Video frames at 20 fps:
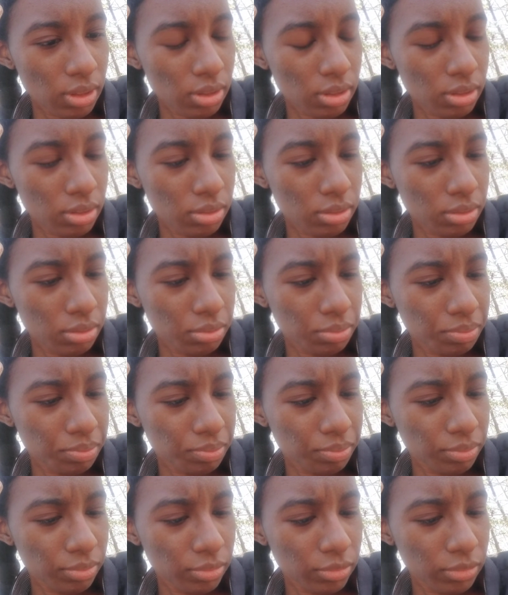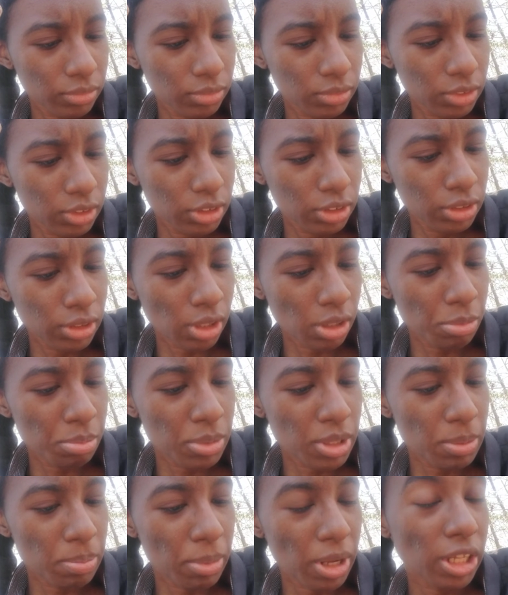Um, she told
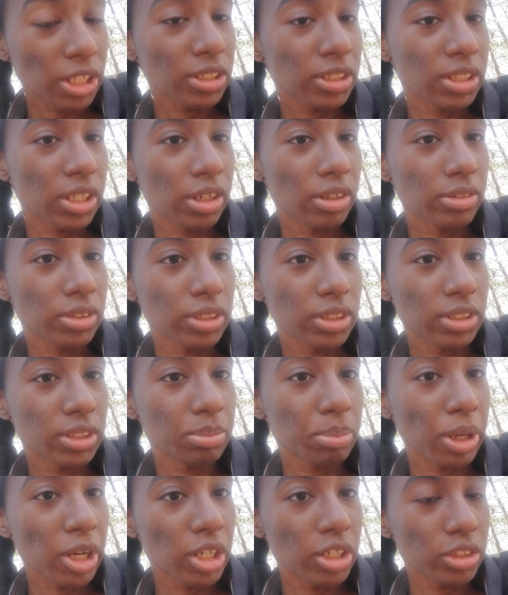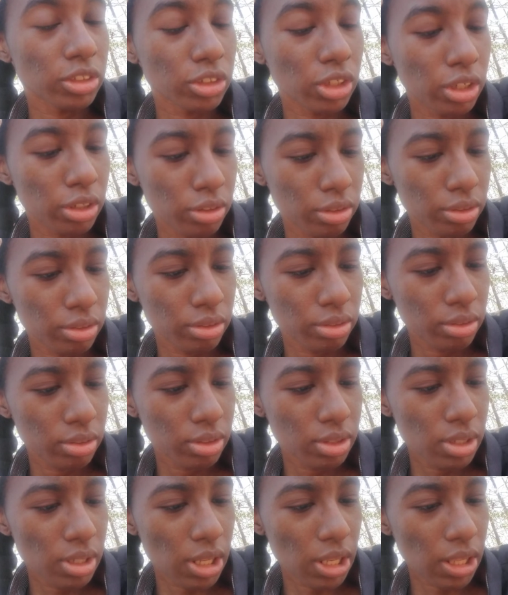me Miles Sowers inspires her
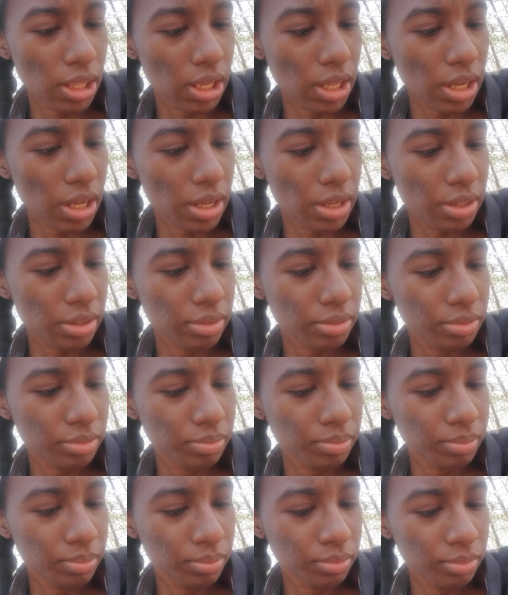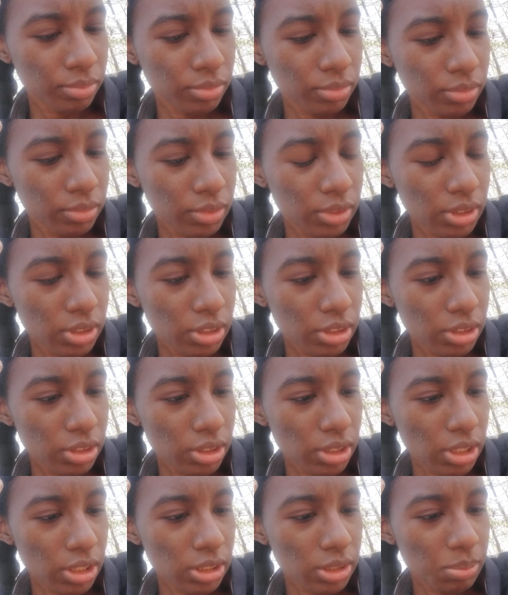a lot.
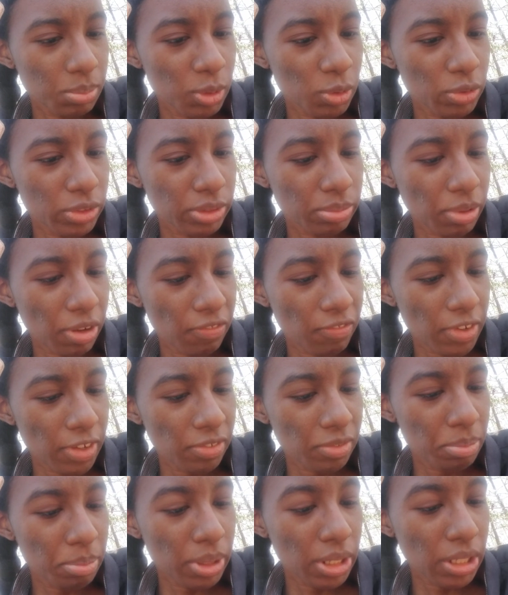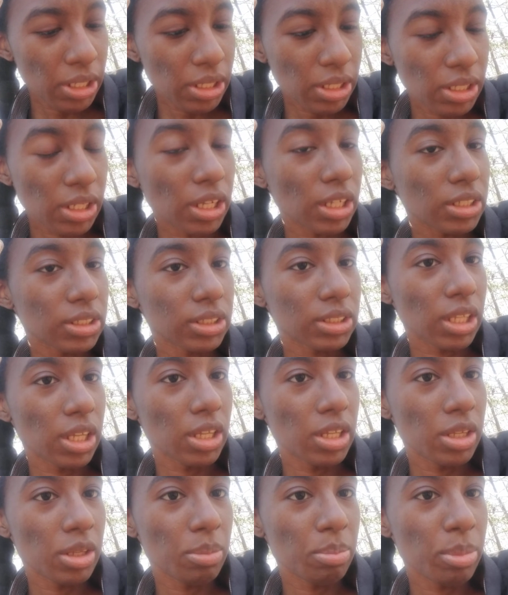She asked me what's my favorite band. I
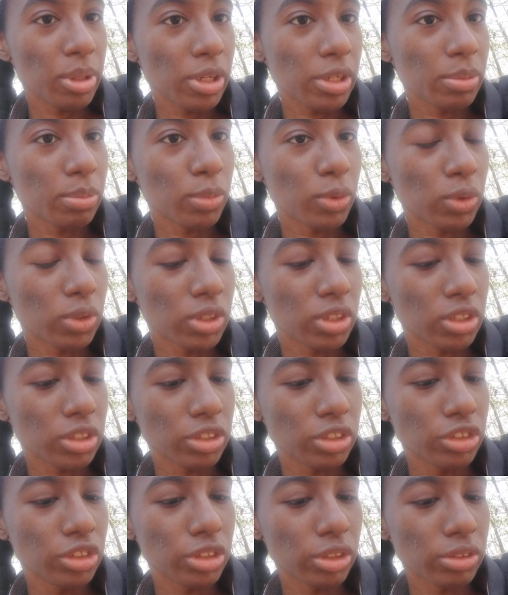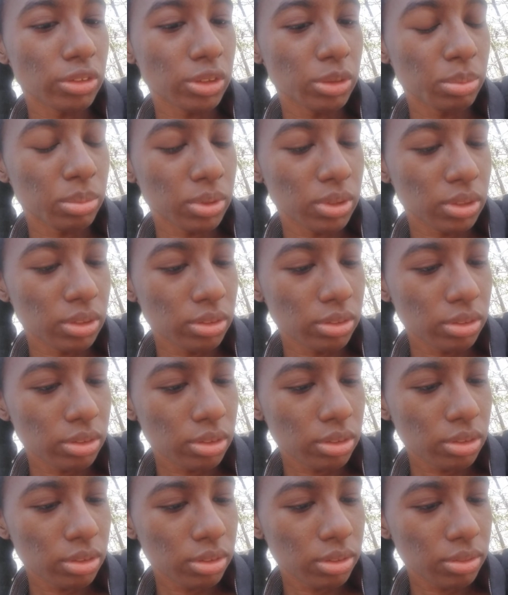say Paramore or the Jonas Brothers.